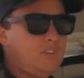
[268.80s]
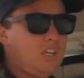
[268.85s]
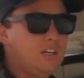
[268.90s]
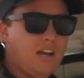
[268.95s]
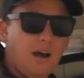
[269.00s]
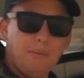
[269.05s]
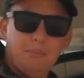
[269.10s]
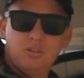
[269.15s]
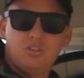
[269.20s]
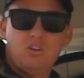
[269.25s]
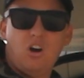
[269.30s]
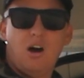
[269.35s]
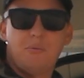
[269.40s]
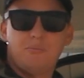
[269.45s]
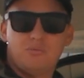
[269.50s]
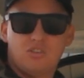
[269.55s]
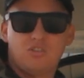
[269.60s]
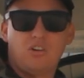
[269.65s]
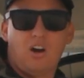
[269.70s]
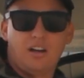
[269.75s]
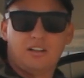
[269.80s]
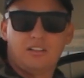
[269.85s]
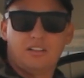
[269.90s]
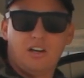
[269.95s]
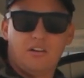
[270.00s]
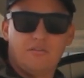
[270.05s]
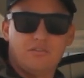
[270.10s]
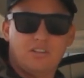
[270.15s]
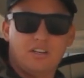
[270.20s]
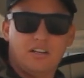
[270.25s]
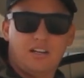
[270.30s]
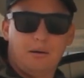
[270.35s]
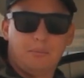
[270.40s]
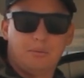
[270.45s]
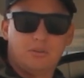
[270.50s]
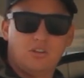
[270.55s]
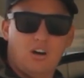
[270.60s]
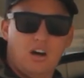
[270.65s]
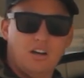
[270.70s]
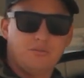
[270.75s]
couple of times cycling, obviously a couple
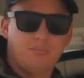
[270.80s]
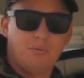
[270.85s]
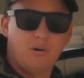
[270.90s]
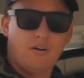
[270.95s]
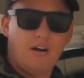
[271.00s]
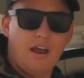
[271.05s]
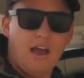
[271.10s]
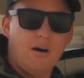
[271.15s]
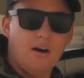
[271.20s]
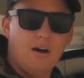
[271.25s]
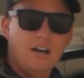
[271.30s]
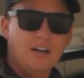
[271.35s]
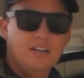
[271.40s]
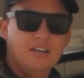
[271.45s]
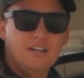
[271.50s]
of times per hour,